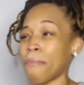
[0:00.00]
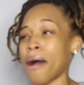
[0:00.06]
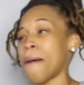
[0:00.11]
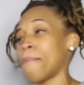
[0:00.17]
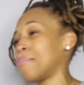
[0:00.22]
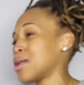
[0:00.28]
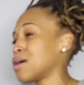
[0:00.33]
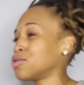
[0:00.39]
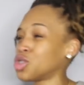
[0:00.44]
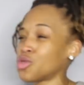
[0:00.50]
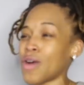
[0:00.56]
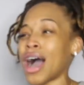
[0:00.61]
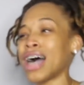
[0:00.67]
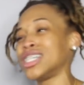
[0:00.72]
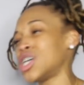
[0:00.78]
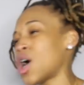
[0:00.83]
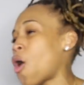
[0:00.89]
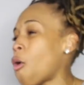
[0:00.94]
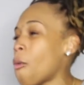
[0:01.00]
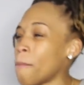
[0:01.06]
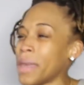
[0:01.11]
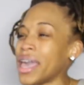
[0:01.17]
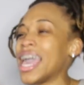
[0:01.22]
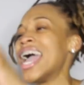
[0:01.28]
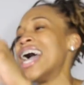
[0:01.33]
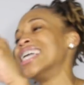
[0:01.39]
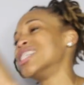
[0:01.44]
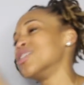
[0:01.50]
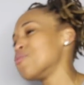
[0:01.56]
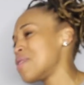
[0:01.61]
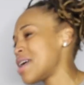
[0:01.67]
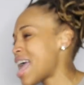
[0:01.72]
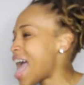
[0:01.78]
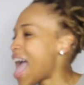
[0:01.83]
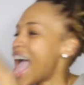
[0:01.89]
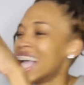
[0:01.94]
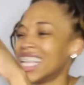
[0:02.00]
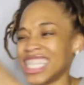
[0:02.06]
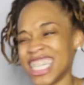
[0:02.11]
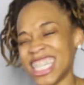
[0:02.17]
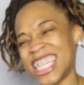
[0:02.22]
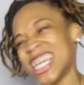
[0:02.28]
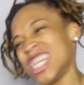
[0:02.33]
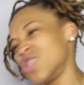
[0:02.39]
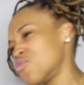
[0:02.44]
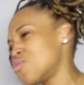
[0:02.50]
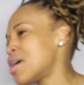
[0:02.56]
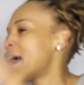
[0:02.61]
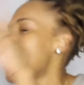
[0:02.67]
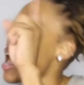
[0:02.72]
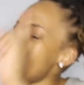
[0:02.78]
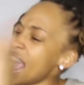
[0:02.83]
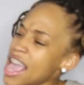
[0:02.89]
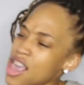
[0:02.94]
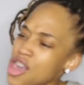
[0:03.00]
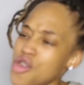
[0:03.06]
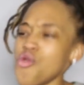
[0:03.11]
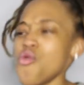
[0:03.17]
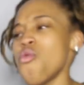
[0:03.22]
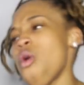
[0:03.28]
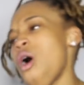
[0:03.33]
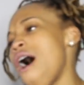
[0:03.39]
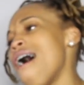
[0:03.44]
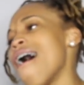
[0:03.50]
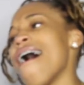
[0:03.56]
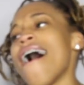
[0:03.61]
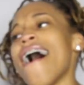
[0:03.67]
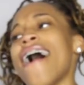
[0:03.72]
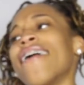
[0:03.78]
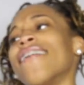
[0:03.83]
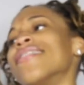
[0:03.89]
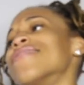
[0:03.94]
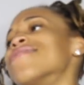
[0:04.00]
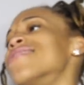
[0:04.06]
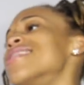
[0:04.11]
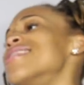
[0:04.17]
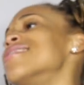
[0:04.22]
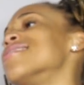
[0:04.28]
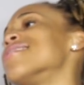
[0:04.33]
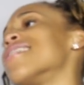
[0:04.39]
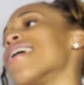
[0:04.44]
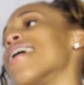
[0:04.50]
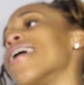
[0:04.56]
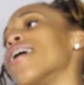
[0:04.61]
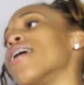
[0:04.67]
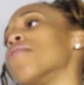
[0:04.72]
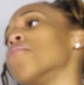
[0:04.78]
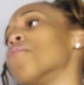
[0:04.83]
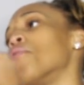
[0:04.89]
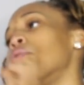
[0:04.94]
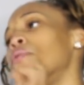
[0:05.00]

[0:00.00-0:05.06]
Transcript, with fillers: my plum squad told me to react to this one and you are out of this game.